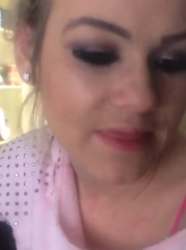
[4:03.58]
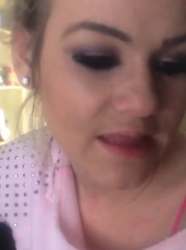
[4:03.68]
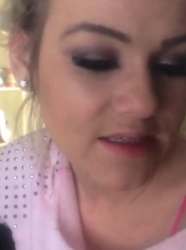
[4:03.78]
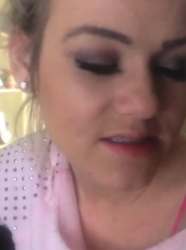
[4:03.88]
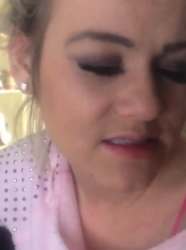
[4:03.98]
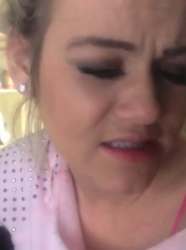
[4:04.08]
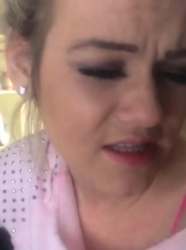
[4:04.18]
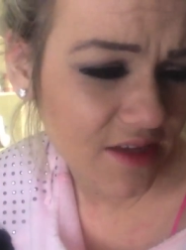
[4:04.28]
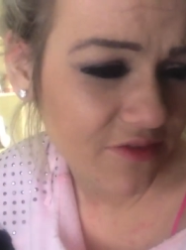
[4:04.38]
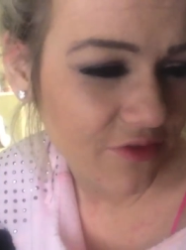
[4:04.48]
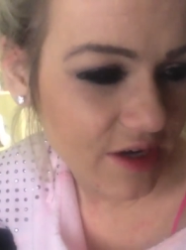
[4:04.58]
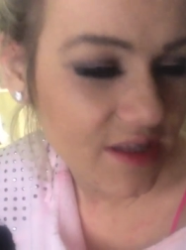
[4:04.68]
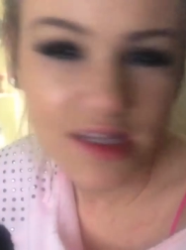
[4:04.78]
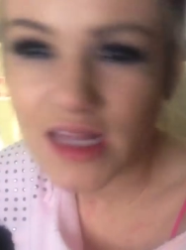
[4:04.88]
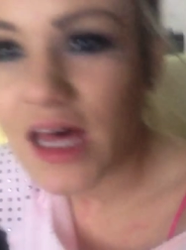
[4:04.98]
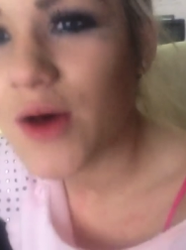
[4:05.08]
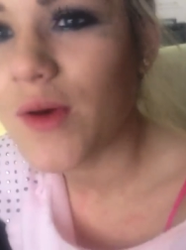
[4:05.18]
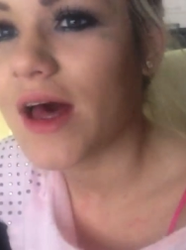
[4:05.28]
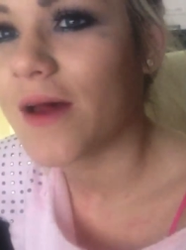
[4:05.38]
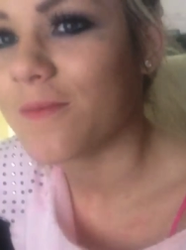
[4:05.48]
But that is life right
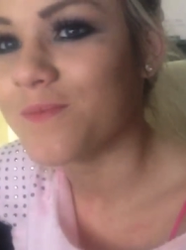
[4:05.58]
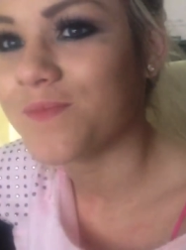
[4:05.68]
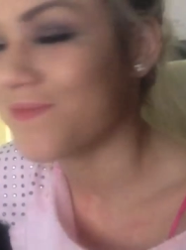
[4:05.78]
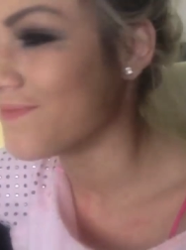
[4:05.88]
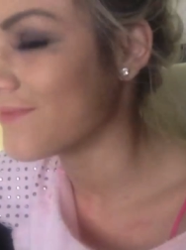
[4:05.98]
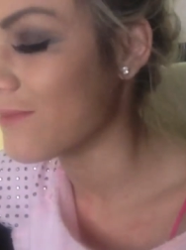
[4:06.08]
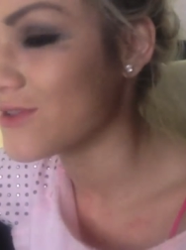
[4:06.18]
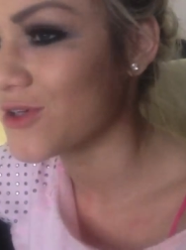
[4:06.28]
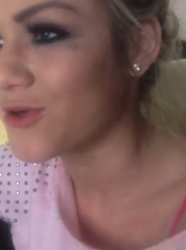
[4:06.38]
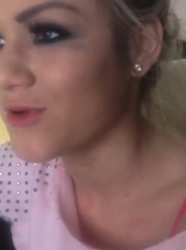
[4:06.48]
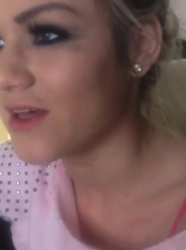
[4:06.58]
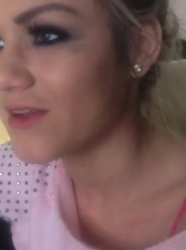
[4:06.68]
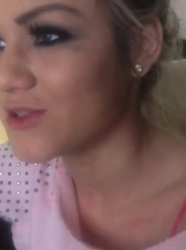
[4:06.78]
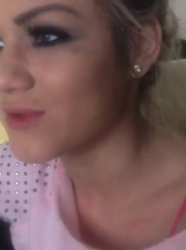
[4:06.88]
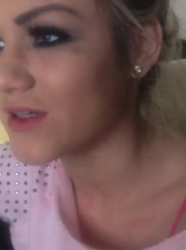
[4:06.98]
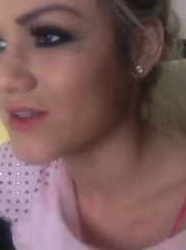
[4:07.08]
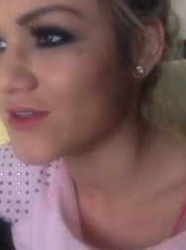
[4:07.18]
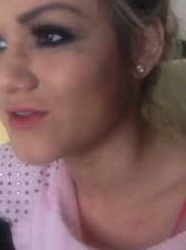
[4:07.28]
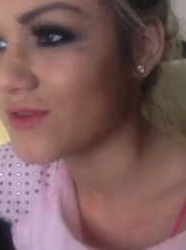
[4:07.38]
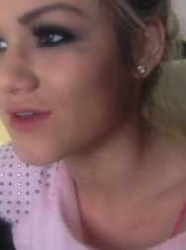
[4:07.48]
now. I'm I'm so glad this week is
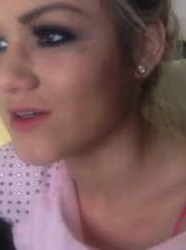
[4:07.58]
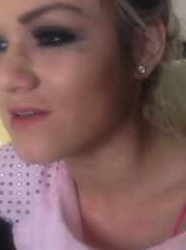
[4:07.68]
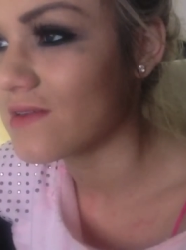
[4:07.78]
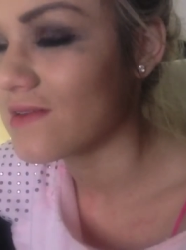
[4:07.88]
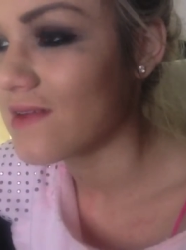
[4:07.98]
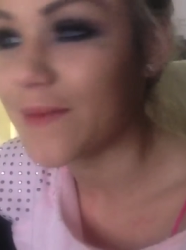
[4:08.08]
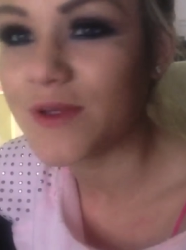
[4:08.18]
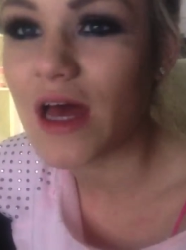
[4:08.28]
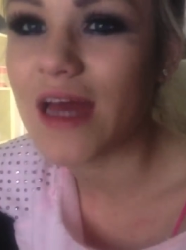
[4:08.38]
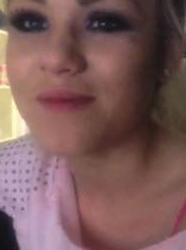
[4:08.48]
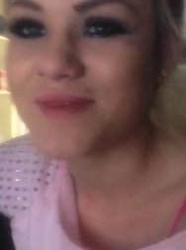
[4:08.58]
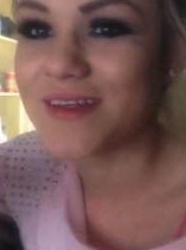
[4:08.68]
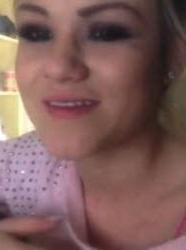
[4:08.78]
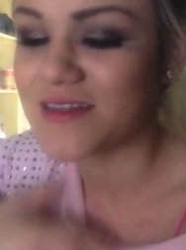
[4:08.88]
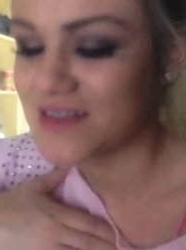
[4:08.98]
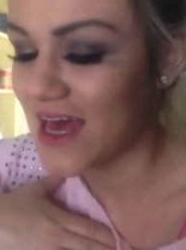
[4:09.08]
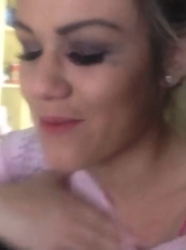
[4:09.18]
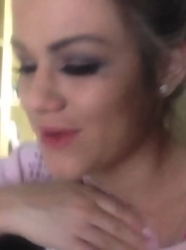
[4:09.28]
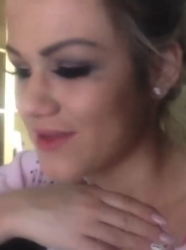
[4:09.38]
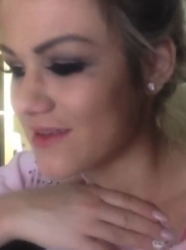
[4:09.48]
over. I'm so I'm th this
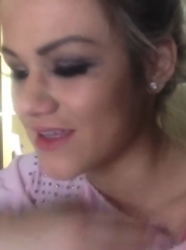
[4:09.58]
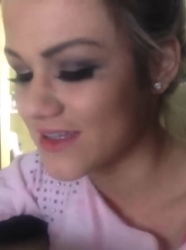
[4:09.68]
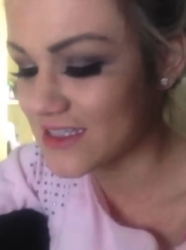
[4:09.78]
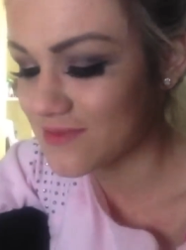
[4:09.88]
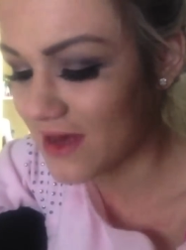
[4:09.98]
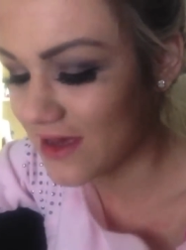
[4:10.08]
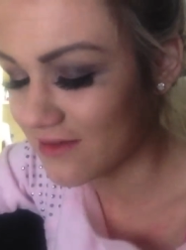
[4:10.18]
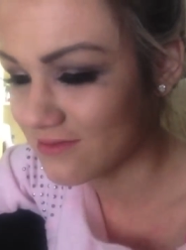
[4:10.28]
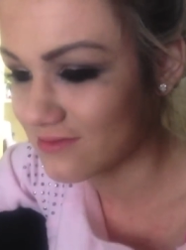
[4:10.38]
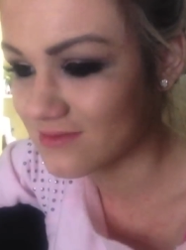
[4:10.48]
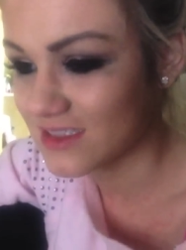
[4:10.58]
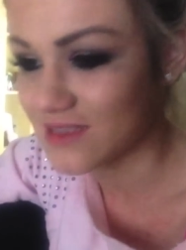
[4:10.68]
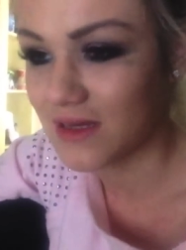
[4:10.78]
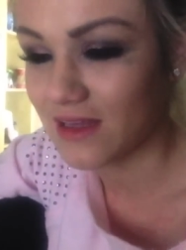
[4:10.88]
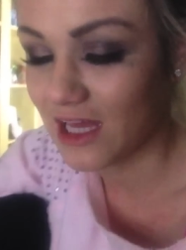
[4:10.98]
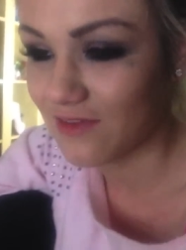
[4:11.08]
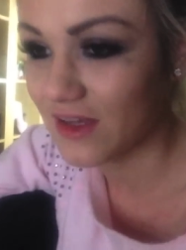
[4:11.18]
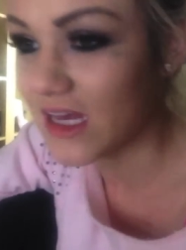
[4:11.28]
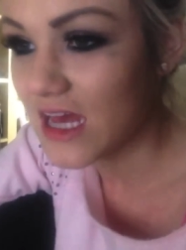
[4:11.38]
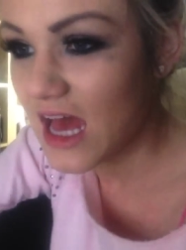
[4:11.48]
happy. Like this is my of my life.
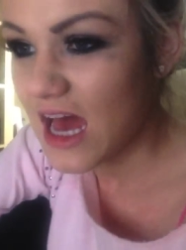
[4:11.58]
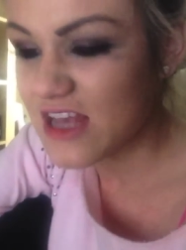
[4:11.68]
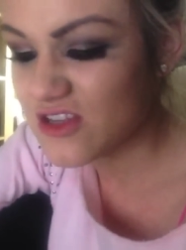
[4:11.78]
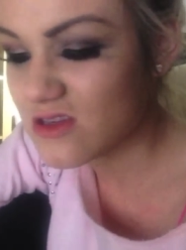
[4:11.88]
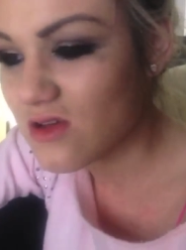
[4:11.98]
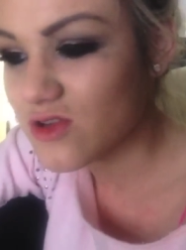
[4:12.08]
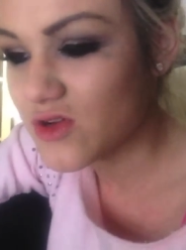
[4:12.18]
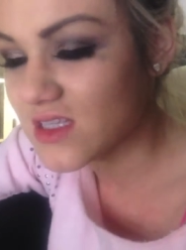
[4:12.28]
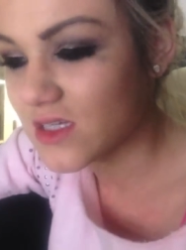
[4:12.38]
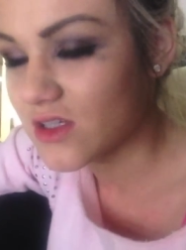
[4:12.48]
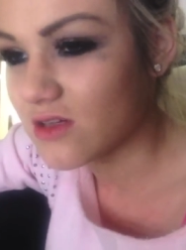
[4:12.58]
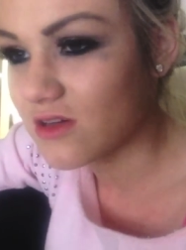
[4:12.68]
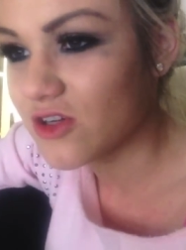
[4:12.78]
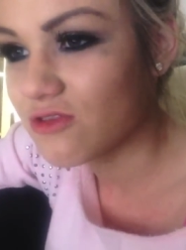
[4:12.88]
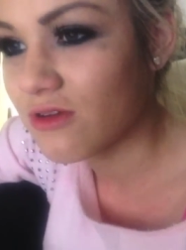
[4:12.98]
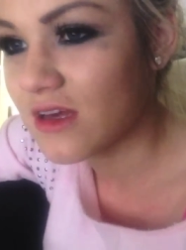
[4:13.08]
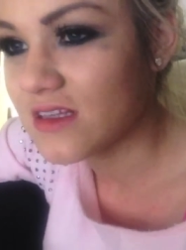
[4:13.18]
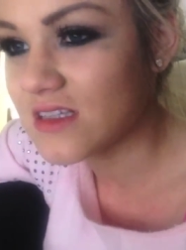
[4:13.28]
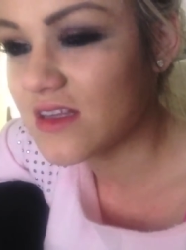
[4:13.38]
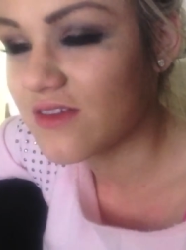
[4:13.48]
Like so stressed out doing the
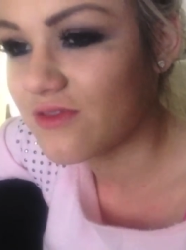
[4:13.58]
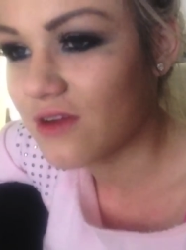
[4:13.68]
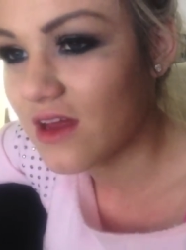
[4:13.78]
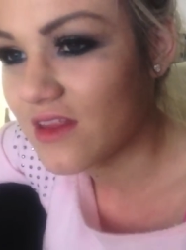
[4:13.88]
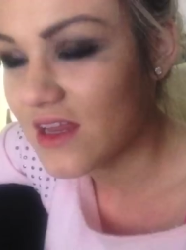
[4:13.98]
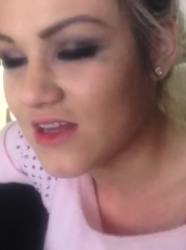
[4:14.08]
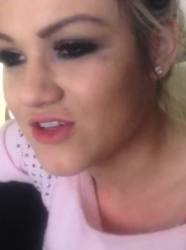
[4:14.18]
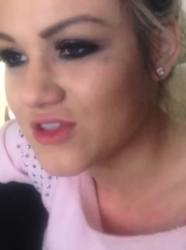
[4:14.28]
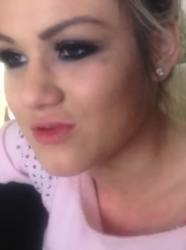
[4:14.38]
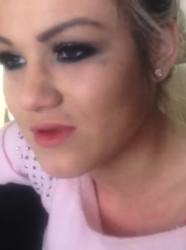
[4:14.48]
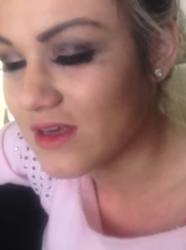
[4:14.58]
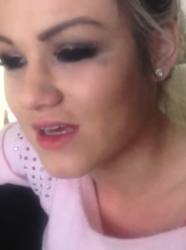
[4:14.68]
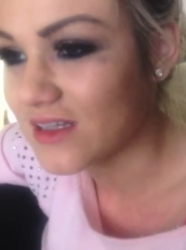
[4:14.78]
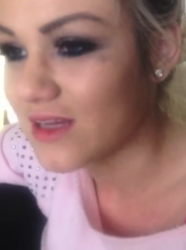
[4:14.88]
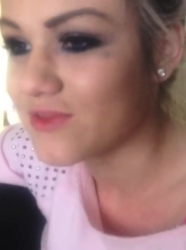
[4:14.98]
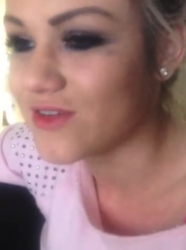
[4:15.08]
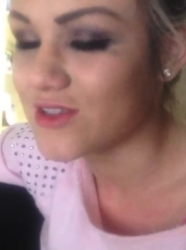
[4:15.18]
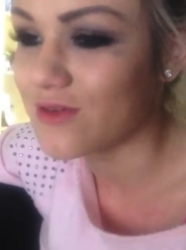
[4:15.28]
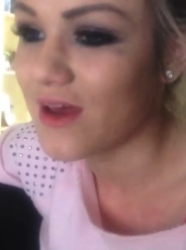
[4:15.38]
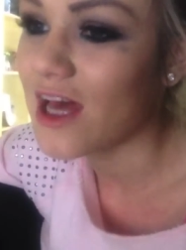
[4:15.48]
crazy, and then then just the weekend, I feel
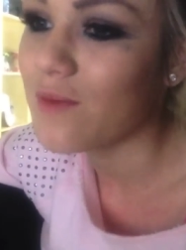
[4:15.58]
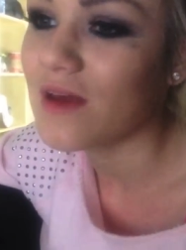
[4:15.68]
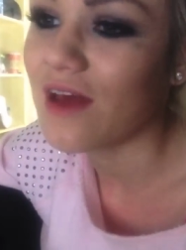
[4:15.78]
so happy.